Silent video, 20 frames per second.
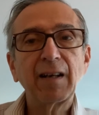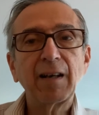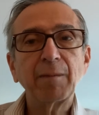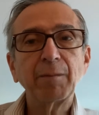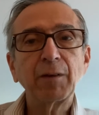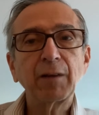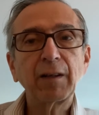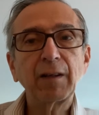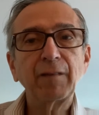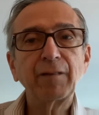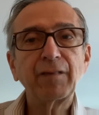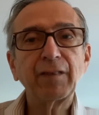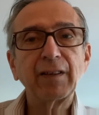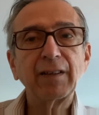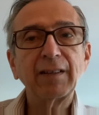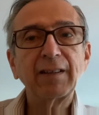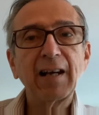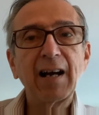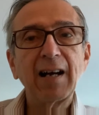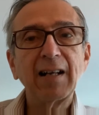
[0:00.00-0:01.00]
I'm looking for
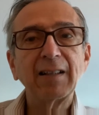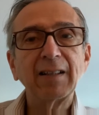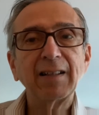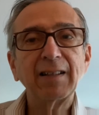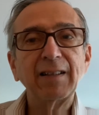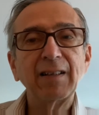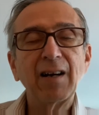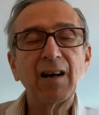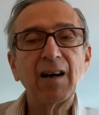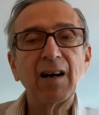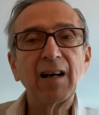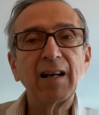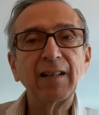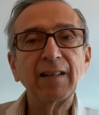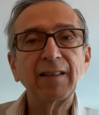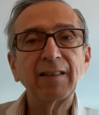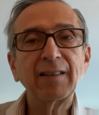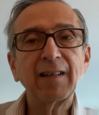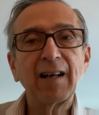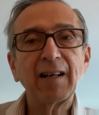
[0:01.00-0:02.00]

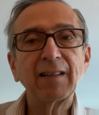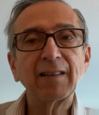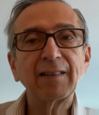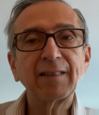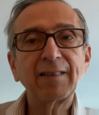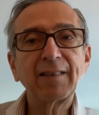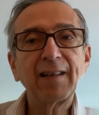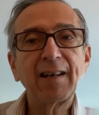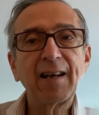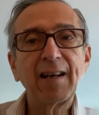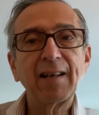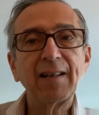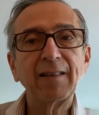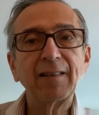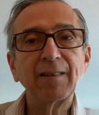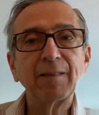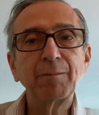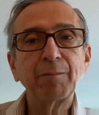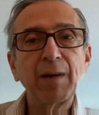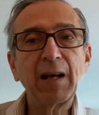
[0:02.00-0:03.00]
$1.09, $1.10,